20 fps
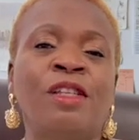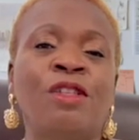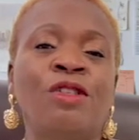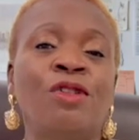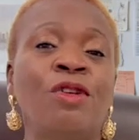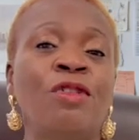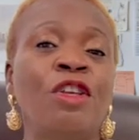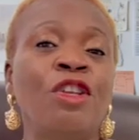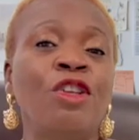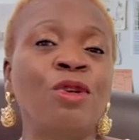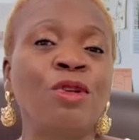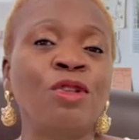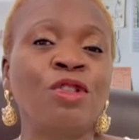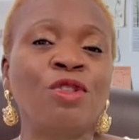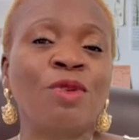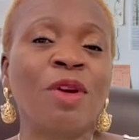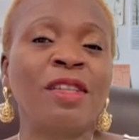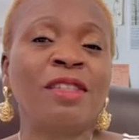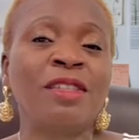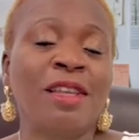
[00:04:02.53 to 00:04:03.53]
So the
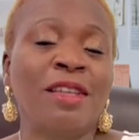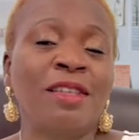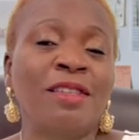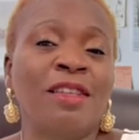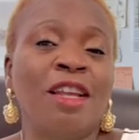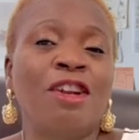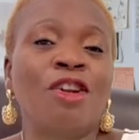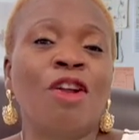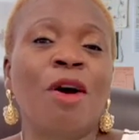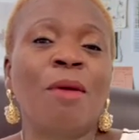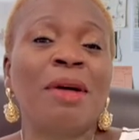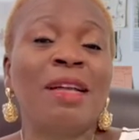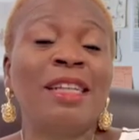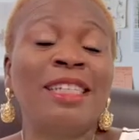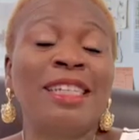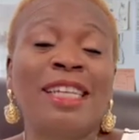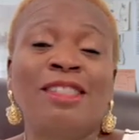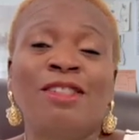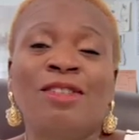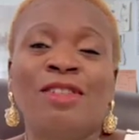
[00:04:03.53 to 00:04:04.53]
eustress is a normal
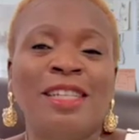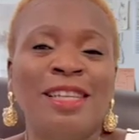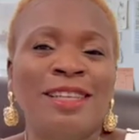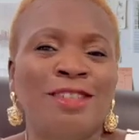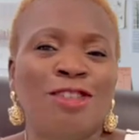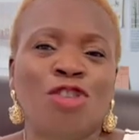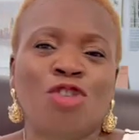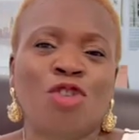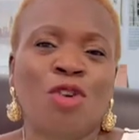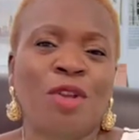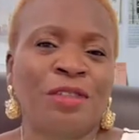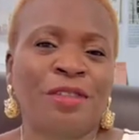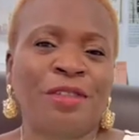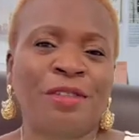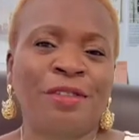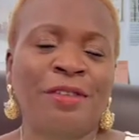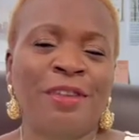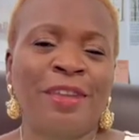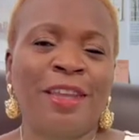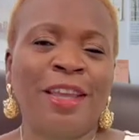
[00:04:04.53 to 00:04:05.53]
day-to-day
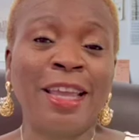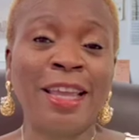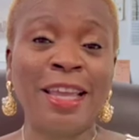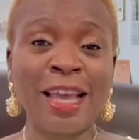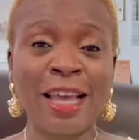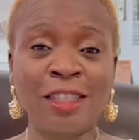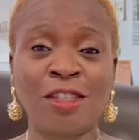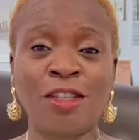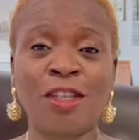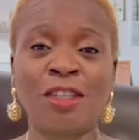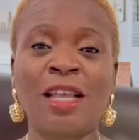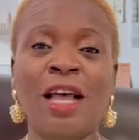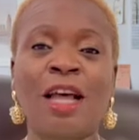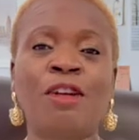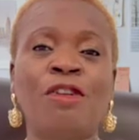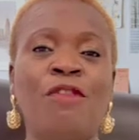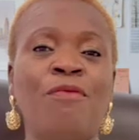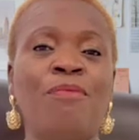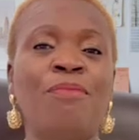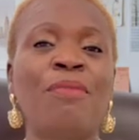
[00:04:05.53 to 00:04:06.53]
stress. It gets us
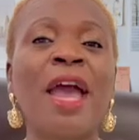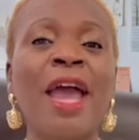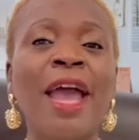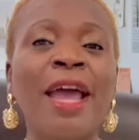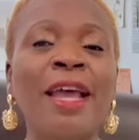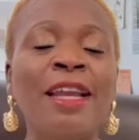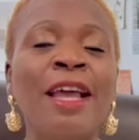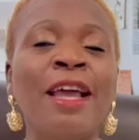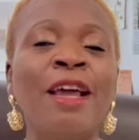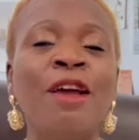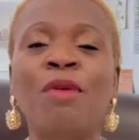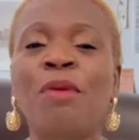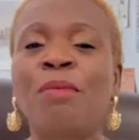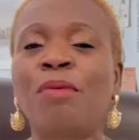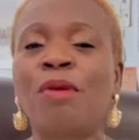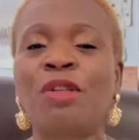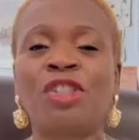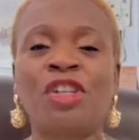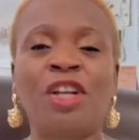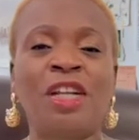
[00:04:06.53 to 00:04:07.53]
out of bed, we
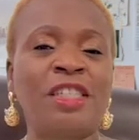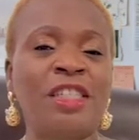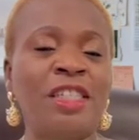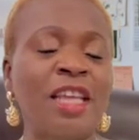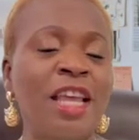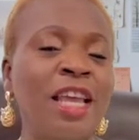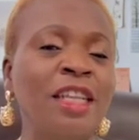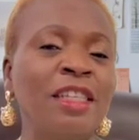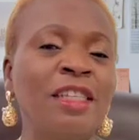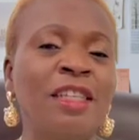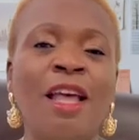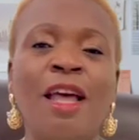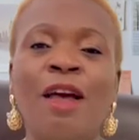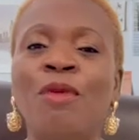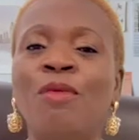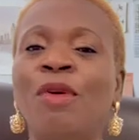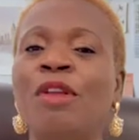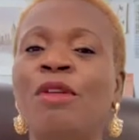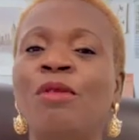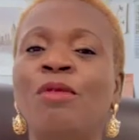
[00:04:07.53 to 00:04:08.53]
brush our teeth,
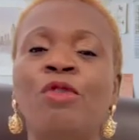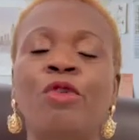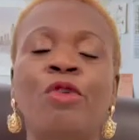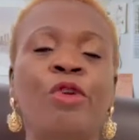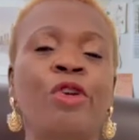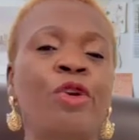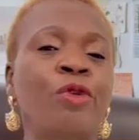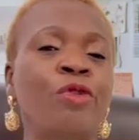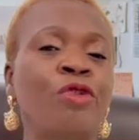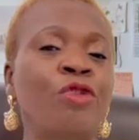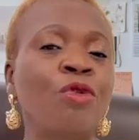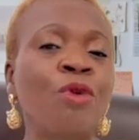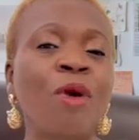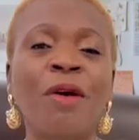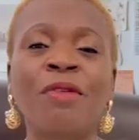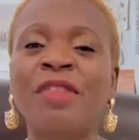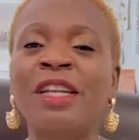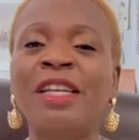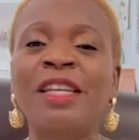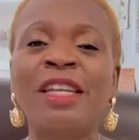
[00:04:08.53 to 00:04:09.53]
and we,
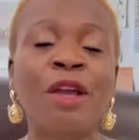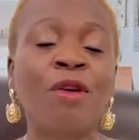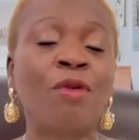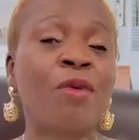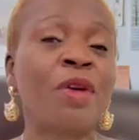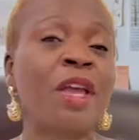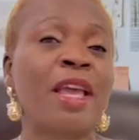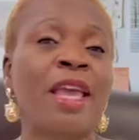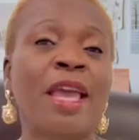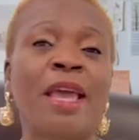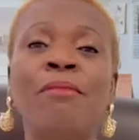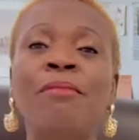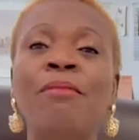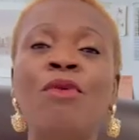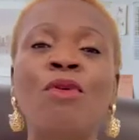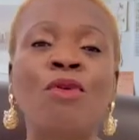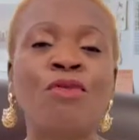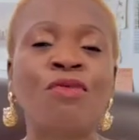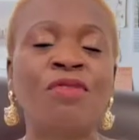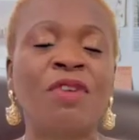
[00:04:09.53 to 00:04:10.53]
throughout the day we can
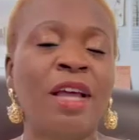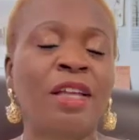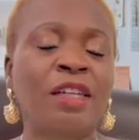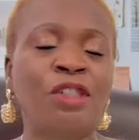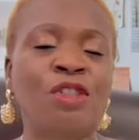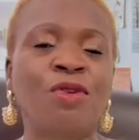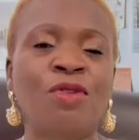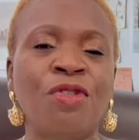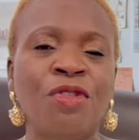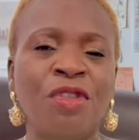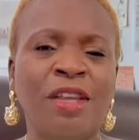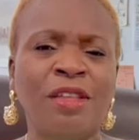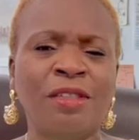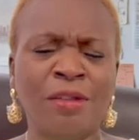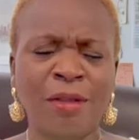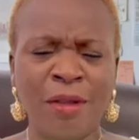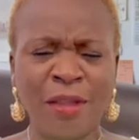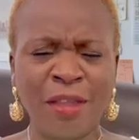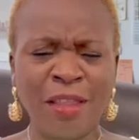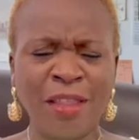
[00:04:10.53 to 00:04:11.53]
move and do things.
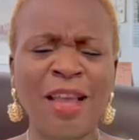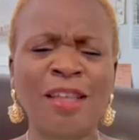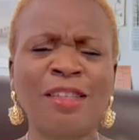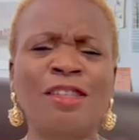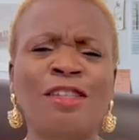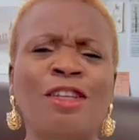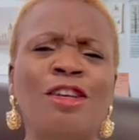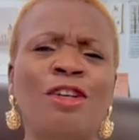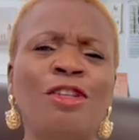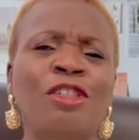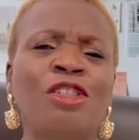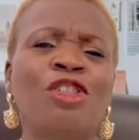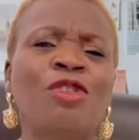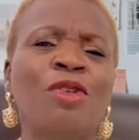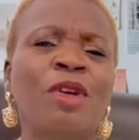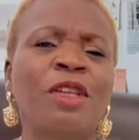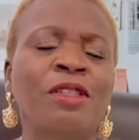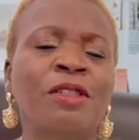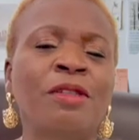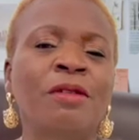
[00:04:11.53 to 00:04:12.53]
That's good
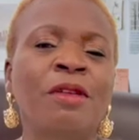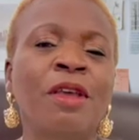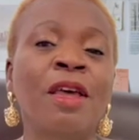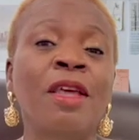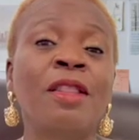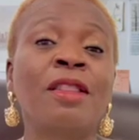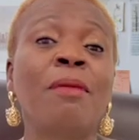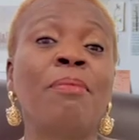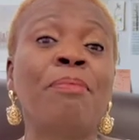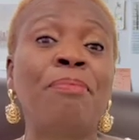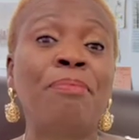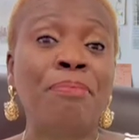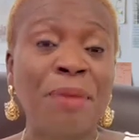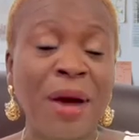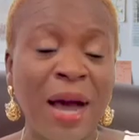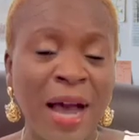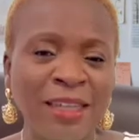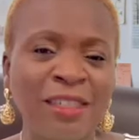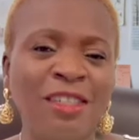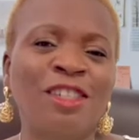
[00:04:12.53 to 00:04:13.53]
stress. The
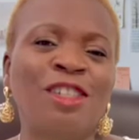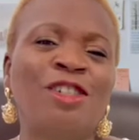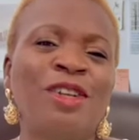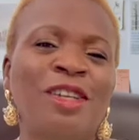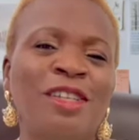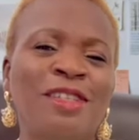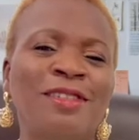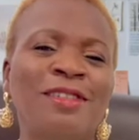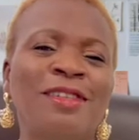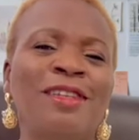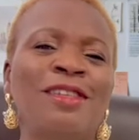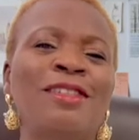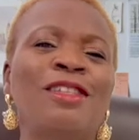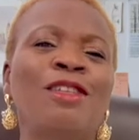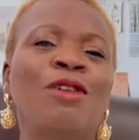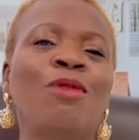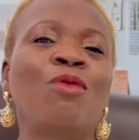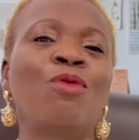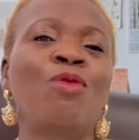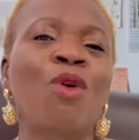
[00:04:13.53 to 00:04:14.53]
bad stress is
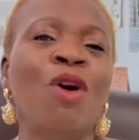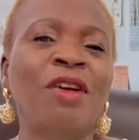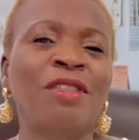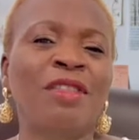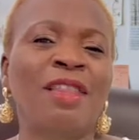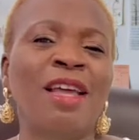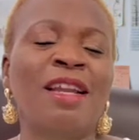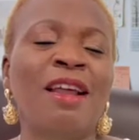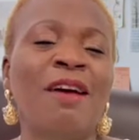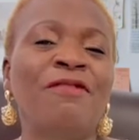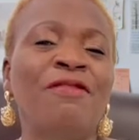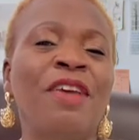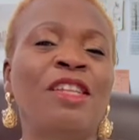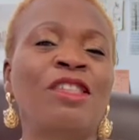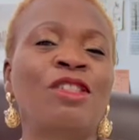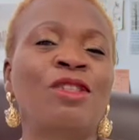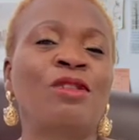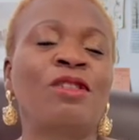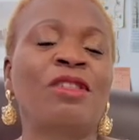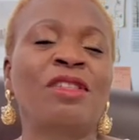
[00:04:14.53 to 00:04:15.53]
the one that
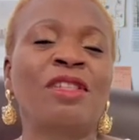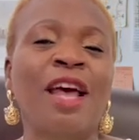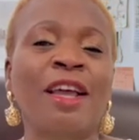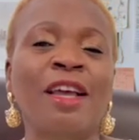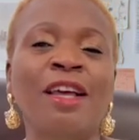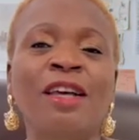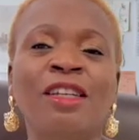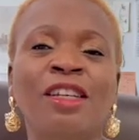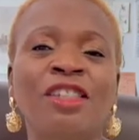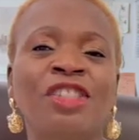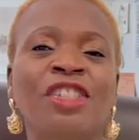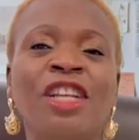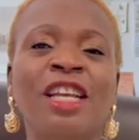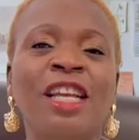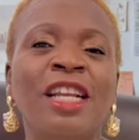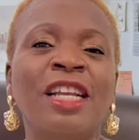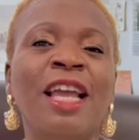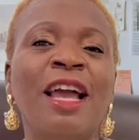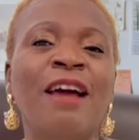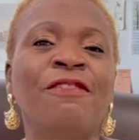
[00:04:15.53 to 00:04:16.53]
affects us
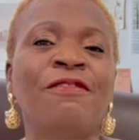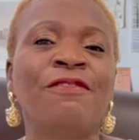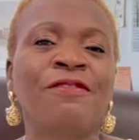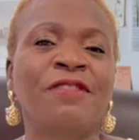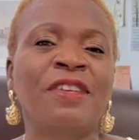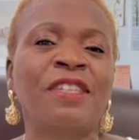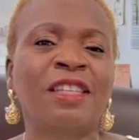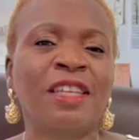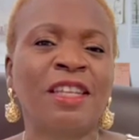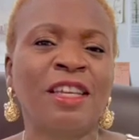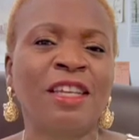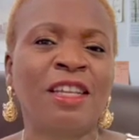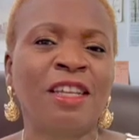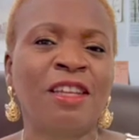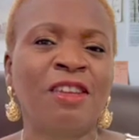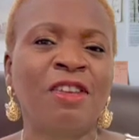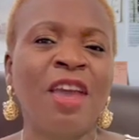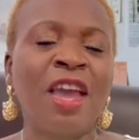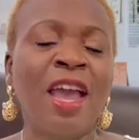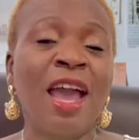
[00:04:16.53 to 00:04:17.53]
psychologically and
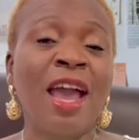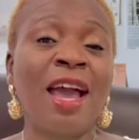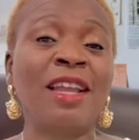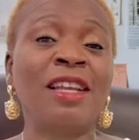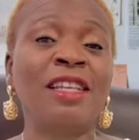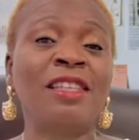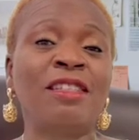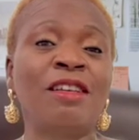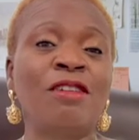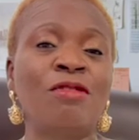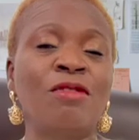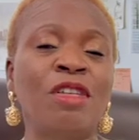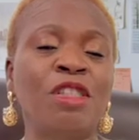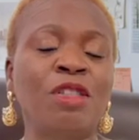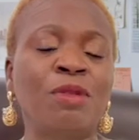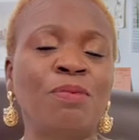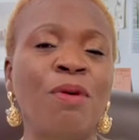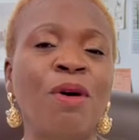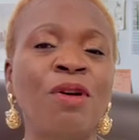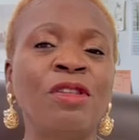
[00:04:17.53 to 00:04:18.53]
physically, and is a
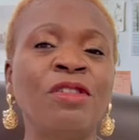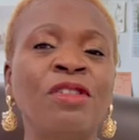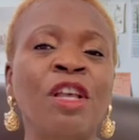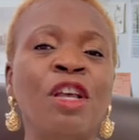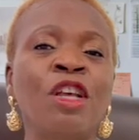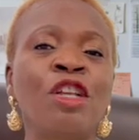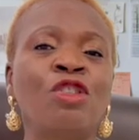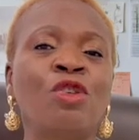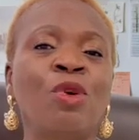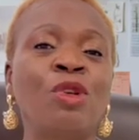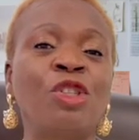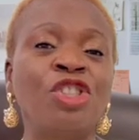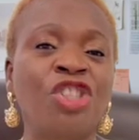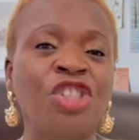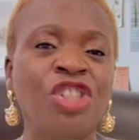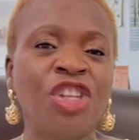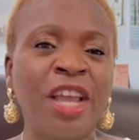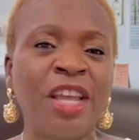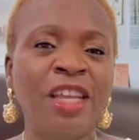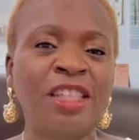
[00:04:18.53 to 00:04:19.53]
response to a
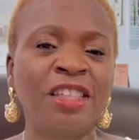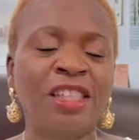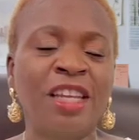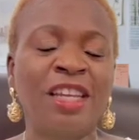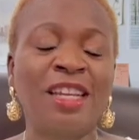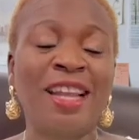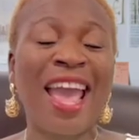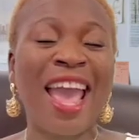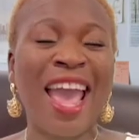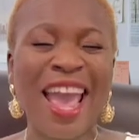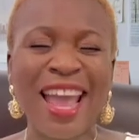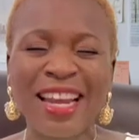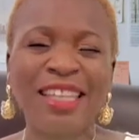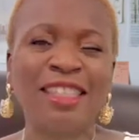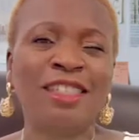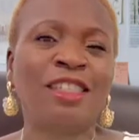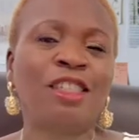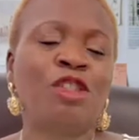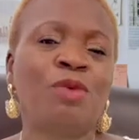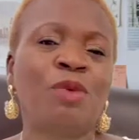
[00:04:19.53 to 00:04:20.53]
change in any
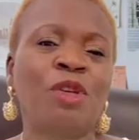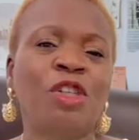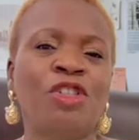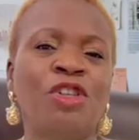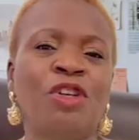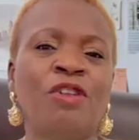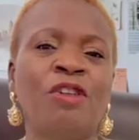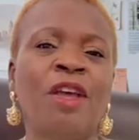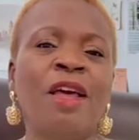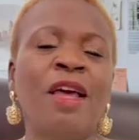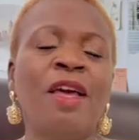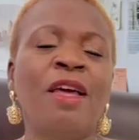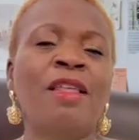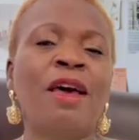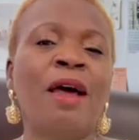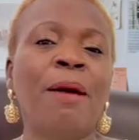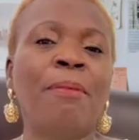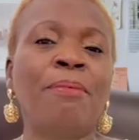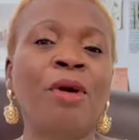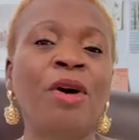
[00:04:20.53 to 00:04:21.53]
situation
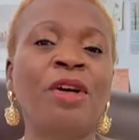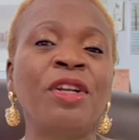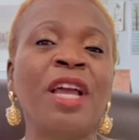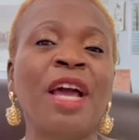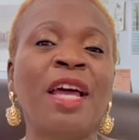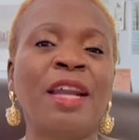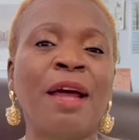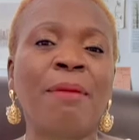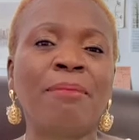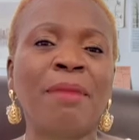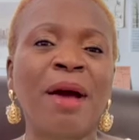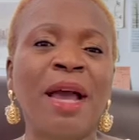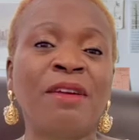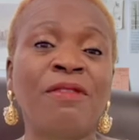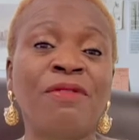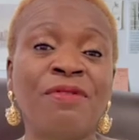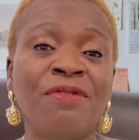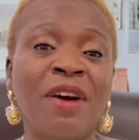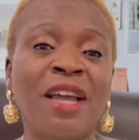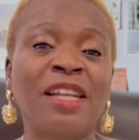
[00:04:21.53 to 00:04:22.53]
that our body and our
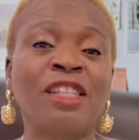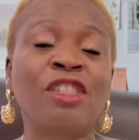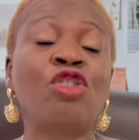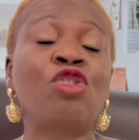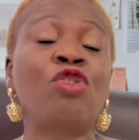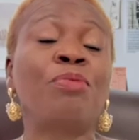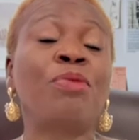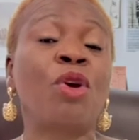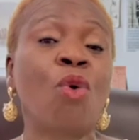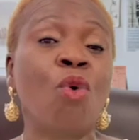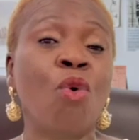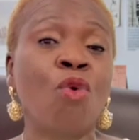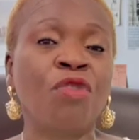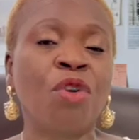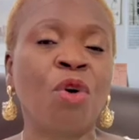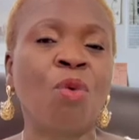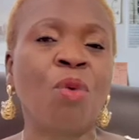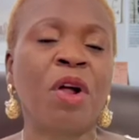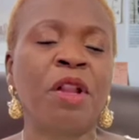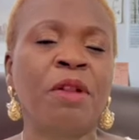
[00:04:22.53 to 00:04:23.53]
mind finds to be
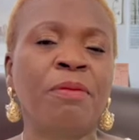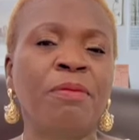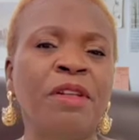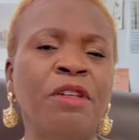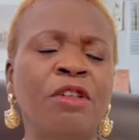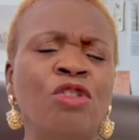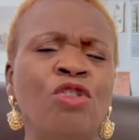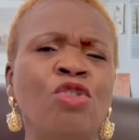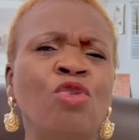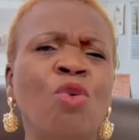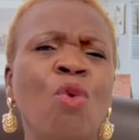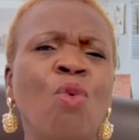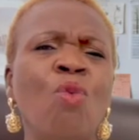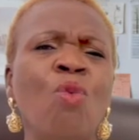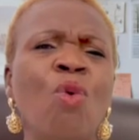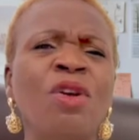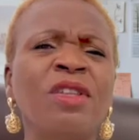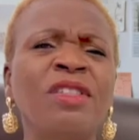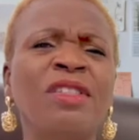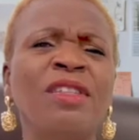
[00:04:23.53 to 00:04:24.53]
overwhelming. So
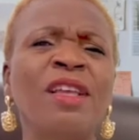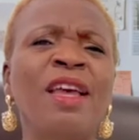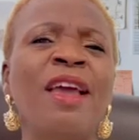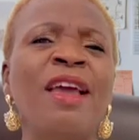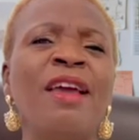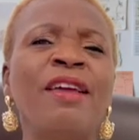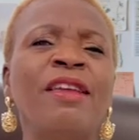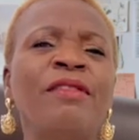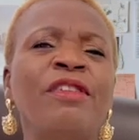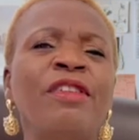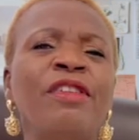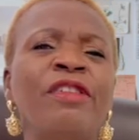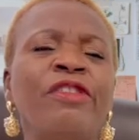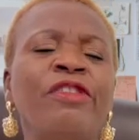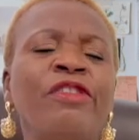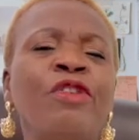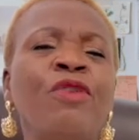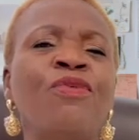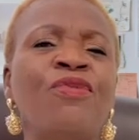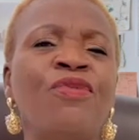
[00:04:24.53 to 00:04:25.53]
once
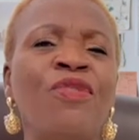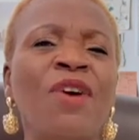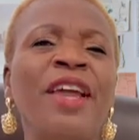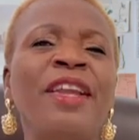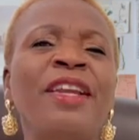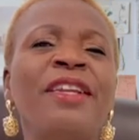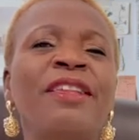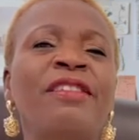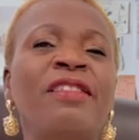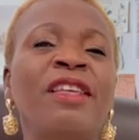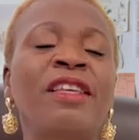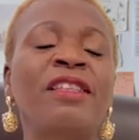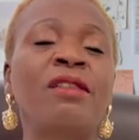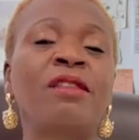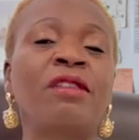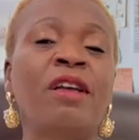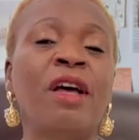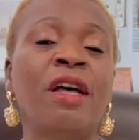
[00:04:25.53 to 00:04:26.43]
you find that